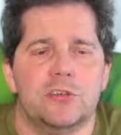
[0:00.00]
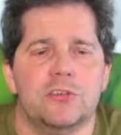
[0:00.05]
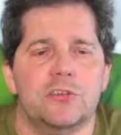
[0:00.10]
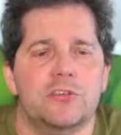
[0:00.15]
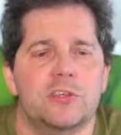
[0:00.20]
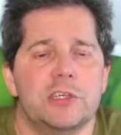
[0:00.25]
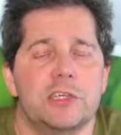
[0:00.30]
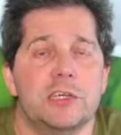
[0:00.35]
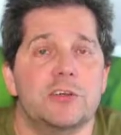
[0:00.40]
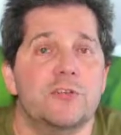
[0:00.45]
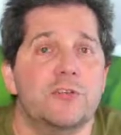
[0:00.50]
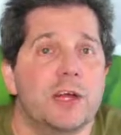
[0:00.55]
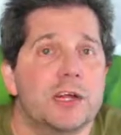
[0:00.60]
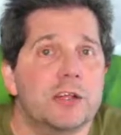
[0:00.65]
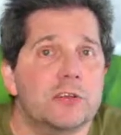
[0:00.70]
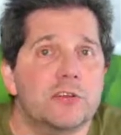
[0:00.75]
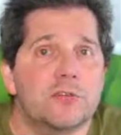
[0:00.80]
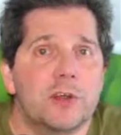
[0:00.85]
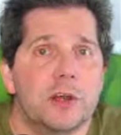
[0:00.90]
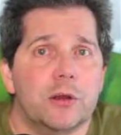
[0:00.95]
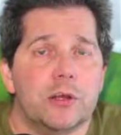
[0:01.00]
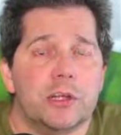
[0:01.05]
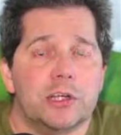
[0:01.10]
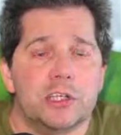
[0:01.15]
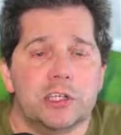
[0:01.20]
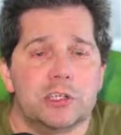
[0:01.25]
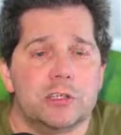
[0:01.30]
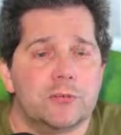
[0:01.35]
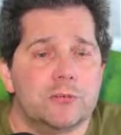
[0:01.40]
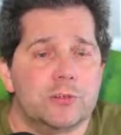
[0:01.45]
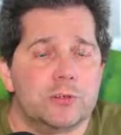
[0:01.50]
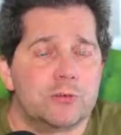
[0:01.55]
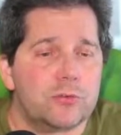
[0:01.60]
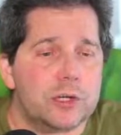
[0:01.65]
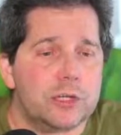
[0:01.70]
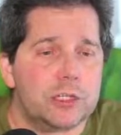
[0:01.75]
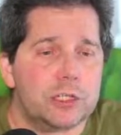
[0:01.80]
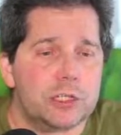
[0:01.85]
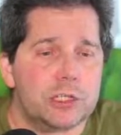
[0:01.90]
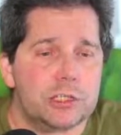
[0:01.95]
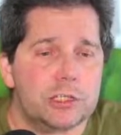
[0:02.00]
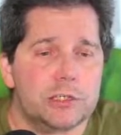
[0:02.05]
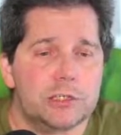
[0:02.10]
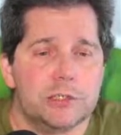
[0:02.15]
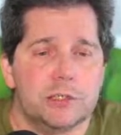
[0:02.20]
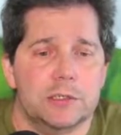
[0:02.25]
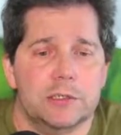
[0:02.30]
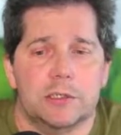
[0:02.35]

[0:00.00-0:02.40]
is the advanced variation of the French.